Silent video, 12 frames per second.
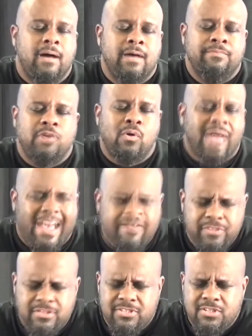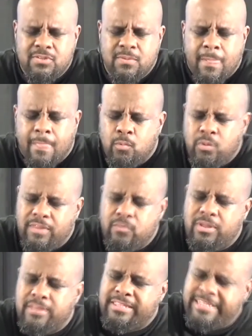um, don't have to deal with,
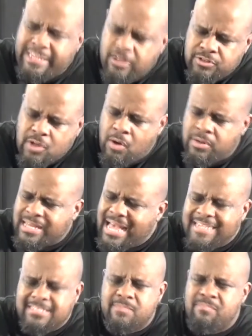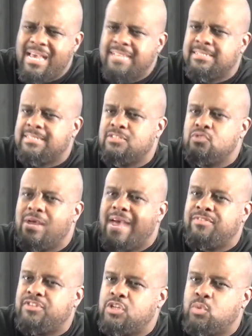with guilt on a constant basis and you don't
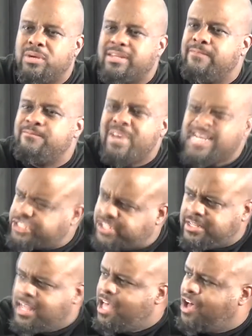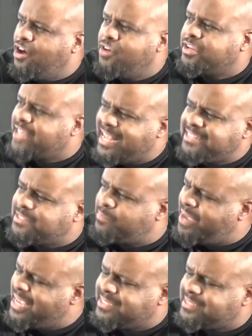have to deal with conviction on a constant
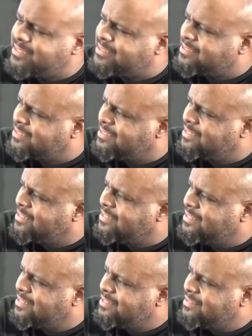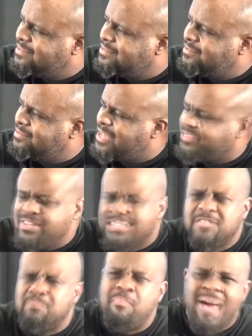basis. Nothing
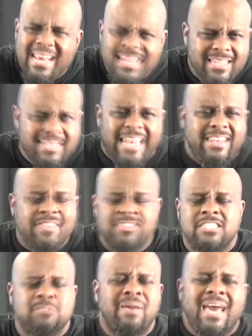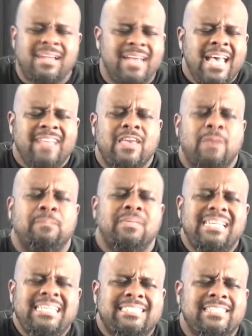is better than that. Nothing is better than
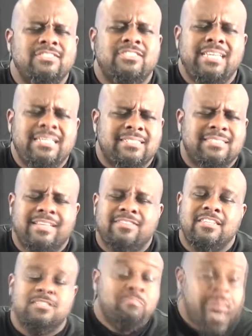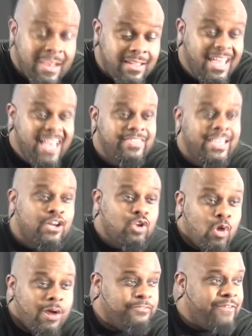pleasing Jesus. Nothing is better than
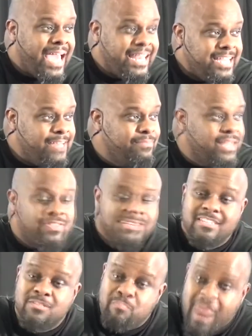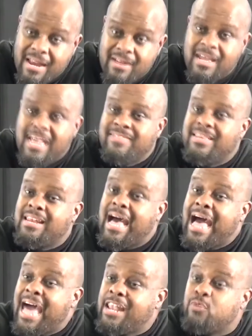glorifying Him. Nothing is better than
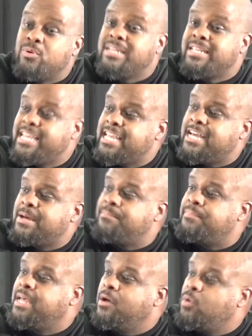honoring Him